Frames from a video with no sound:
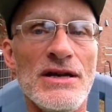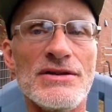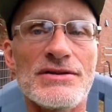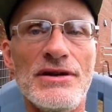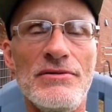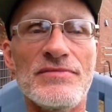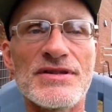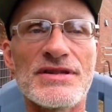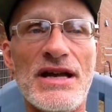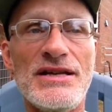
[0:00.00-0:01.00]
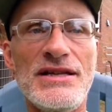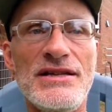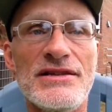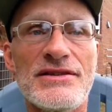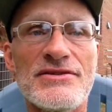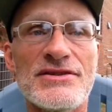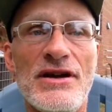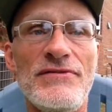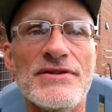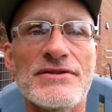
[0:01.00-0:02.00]
So this idea that they're
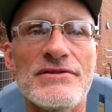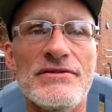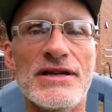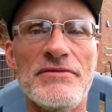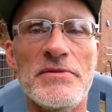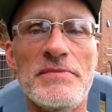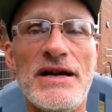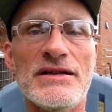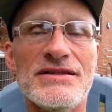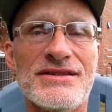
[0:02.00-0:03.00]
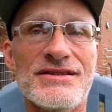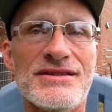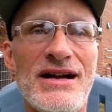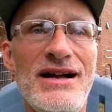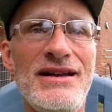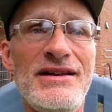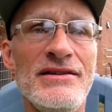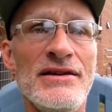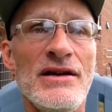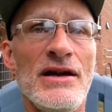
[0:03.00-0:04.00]
selfless or they're giving back to society,
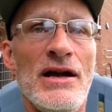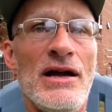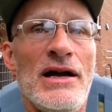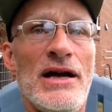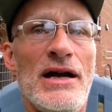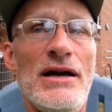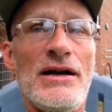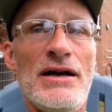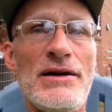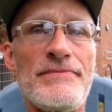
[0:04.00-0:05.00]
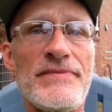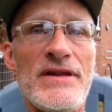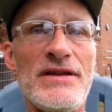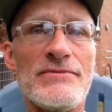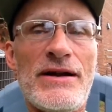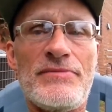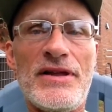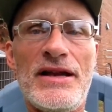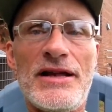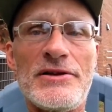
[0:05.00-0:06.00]
you need to wipe
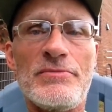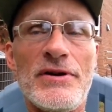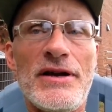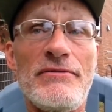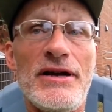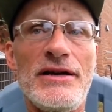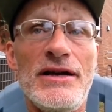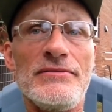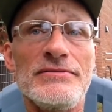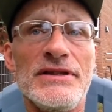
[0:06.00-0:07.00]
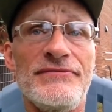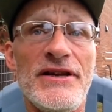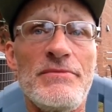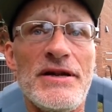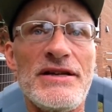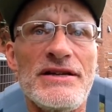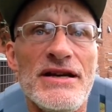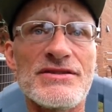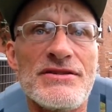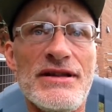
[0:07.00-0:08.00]
that out of your brain right now. If anybody
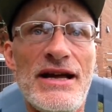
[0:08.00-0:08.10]
does do